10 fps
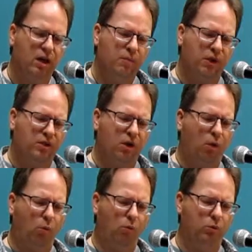But
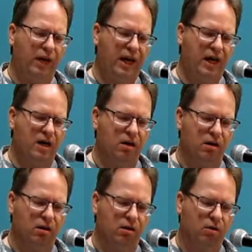cold
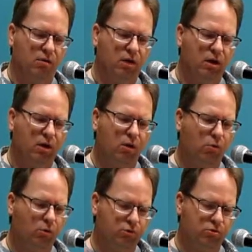air,
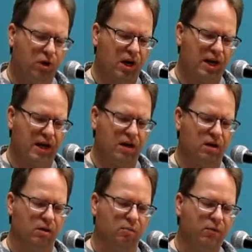cold, dry
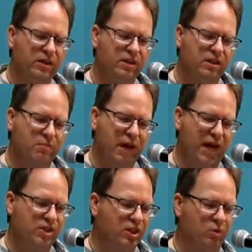air brings the
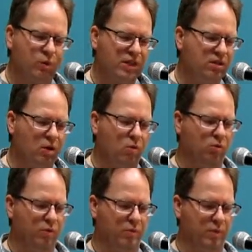magic we don't
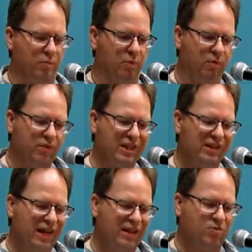remember. The
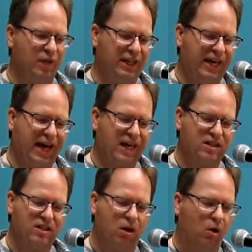electric
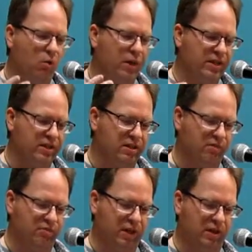cats always
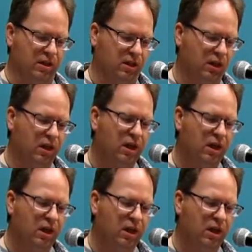defending.